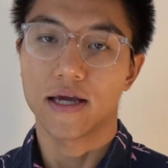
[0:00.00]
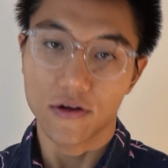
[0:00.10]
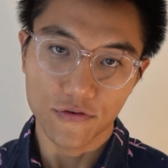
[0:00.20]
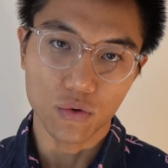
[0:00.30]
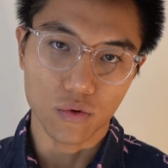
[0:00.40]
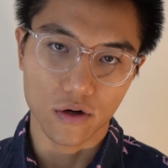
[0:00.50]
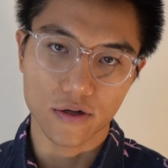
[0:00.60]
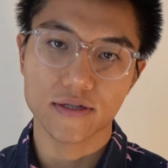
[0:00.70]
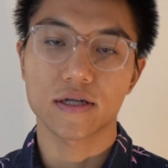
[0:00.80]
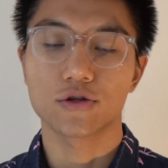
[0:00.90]
In a few
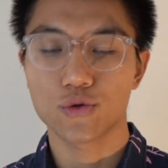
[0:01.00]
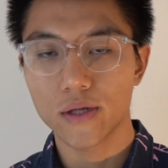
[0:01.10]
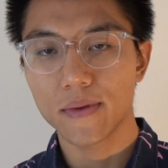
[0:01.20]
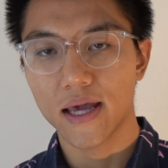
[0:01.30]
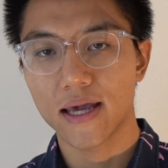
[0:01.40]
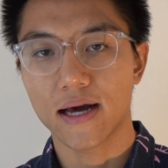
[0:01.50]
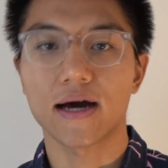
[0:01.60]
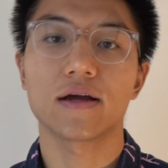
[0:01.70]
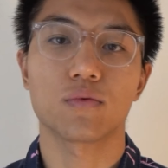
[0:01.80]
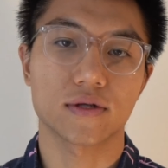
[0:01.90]
words, Dream A
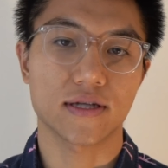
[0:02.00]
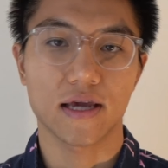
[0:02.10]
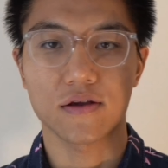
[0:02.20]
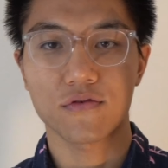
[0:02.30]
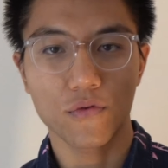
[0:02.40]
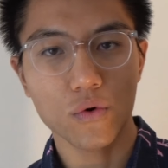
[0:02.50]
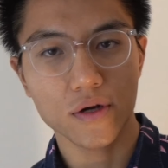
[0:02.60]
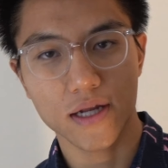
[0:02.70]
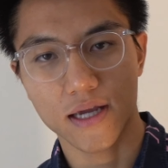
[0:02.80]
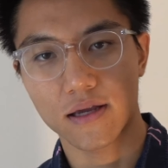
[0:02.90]
I was a
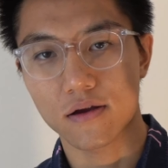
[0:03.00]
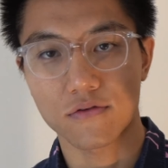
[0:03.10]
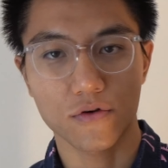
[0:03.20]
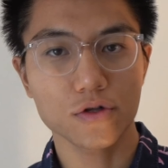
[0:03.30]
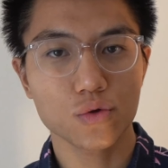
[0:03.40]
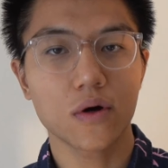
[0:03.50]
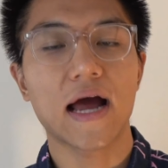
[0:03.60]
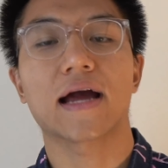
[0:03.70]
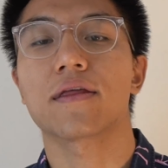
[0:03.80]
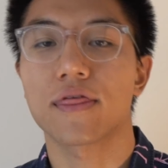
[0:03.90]
four-day virtual
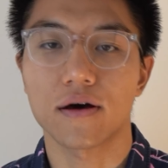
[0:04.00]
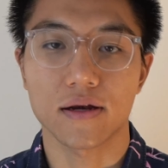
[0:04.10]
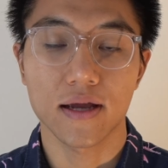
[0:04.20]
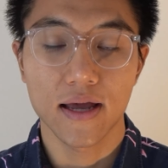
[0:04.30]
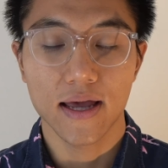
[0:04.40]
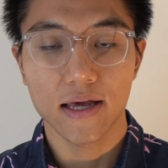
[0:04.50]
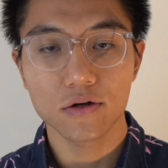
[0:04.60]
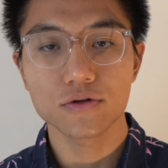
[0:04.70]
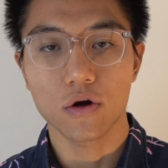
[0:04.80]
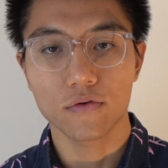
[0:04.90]
hackathon
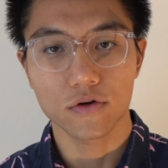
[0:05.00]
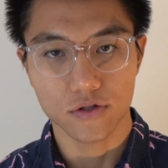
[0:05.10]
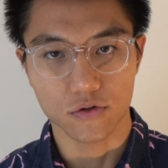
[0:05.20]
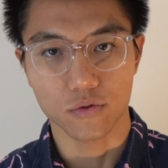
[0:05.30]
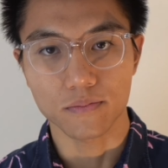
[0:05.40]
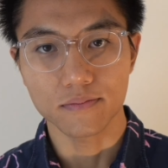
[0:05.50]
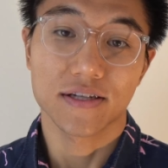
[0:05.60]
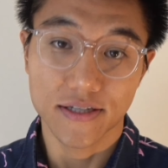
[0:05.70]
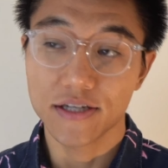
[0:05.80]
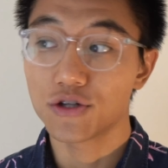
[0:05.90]
held over Zoom
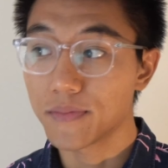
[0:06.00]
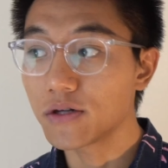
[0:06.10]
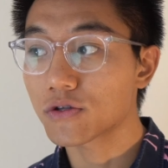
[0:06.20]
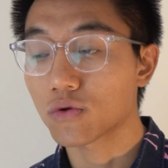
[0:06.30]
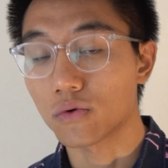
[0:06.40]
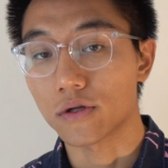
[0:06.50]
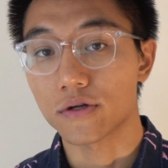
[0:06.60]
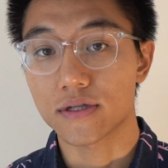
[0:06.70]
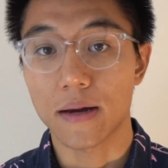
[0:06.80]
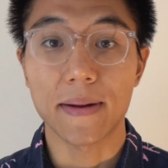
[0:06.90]
to teach middle
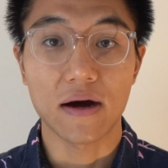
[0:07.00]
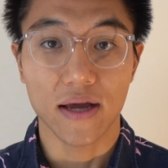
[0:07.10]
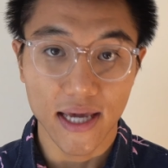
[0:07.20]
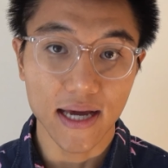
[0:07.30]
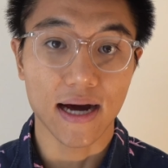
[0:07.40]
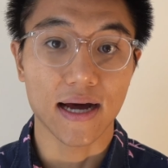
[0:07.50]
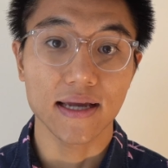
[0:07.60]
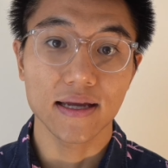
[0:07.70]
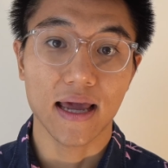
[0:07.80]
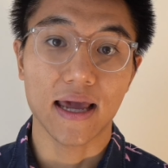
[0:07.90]
schoolers about A
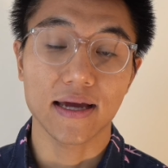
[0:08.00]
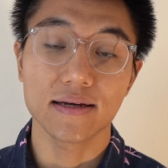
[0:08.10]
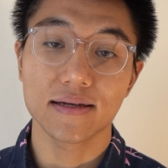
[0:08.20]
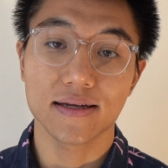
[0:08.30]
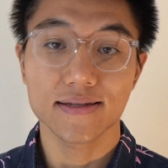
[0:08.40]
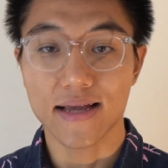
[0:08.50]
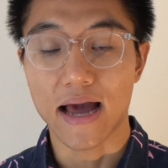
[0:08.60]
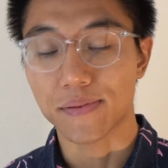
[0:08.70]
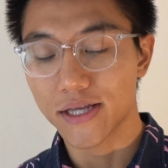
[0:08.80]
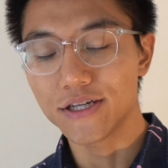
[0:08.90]
I and its
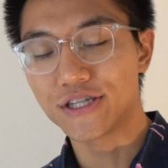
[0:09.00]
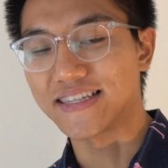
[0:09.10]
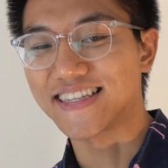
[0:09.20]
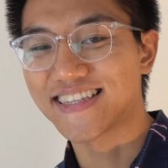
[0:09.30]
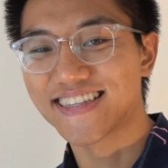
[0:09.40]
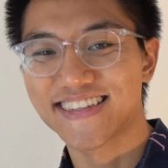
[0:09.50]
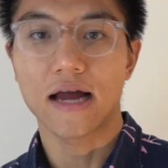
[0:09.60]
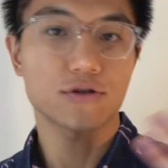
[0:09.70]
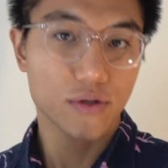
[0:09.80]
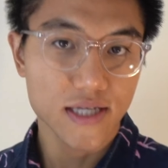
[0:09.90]
applications.
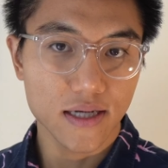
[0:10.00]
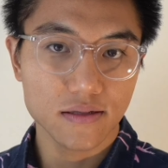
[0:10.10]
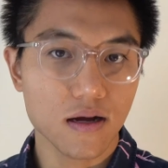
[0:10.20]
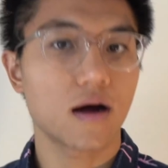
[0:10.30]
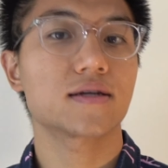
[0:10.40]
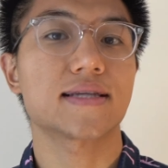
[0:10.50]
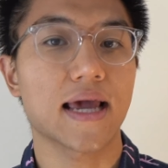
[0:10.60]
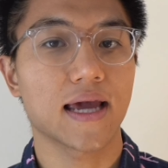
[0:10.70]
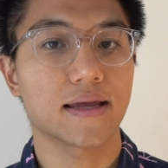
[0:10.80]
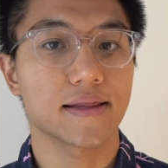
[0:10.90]
After attending talks
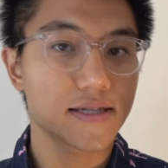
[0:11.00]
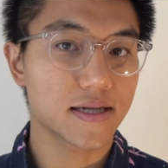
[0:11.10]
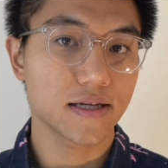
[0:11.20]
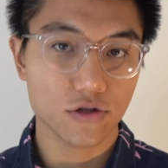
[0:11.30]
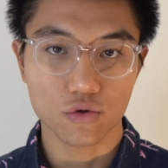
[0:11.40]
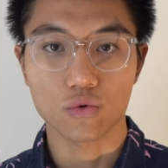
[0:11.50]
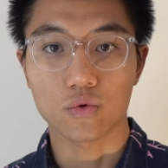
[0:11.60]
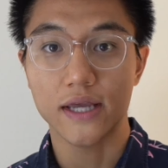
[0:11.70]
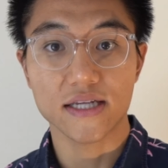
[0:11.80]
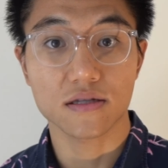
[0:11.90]
and listening
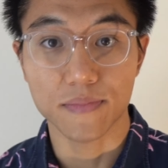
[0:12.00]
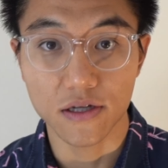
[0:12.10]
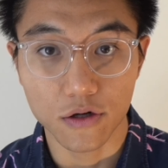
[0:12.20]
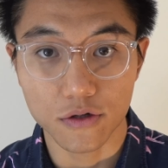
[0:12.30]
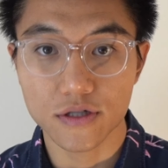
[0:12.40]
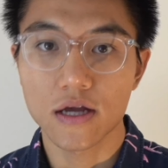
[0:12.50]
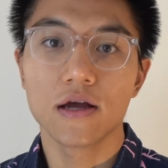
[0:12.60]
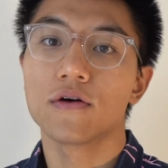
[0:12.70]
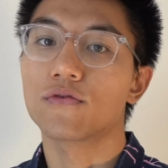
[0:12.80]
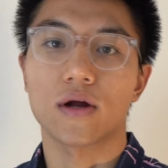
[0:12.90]
to guest speakers
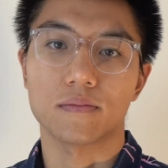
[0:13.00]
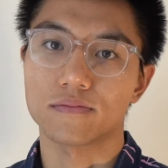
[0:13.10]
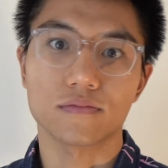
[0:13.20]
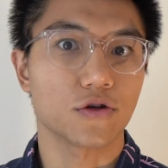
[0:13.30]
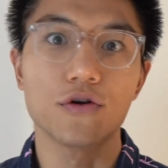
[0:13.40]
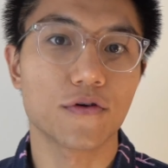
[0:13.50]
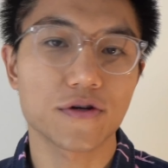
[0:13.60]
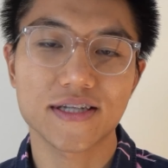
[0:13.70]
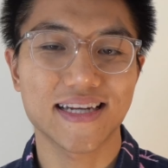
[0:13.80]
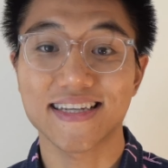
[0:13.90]
from
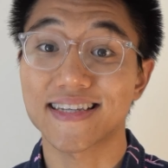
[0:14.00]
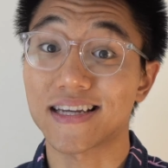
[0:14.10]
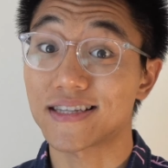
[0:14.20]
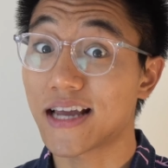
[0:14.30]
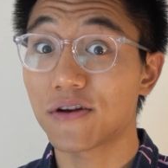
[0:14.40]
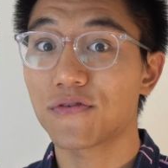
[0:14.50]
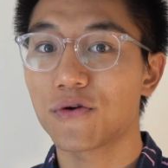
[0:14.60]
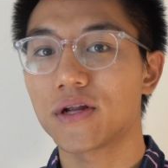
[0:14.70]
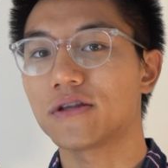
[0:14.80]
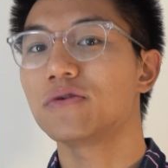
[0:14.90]
universities like
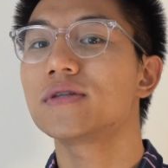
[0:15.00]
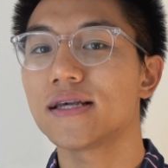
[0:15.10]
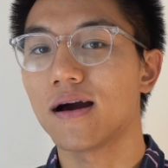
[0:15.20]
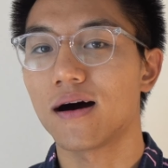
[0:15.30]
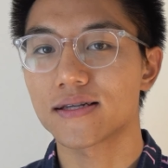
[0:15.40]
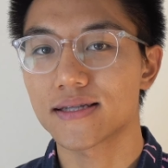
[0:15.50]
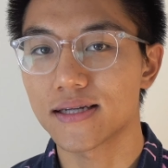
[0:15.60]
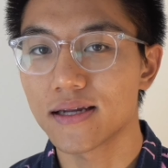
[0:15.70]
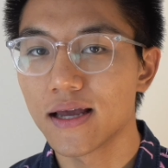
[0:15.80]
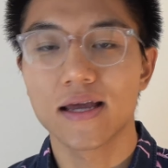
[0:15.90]
Stanford and U T
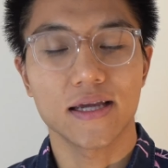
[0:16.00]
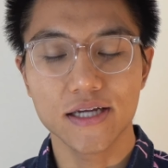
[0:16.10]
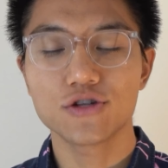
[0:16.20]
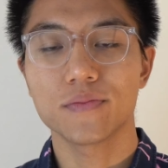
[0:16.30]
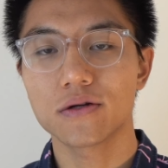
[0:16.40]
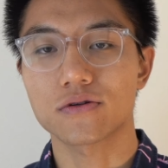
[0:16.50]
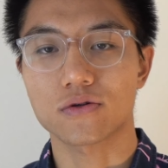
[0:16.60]
Austin, each middle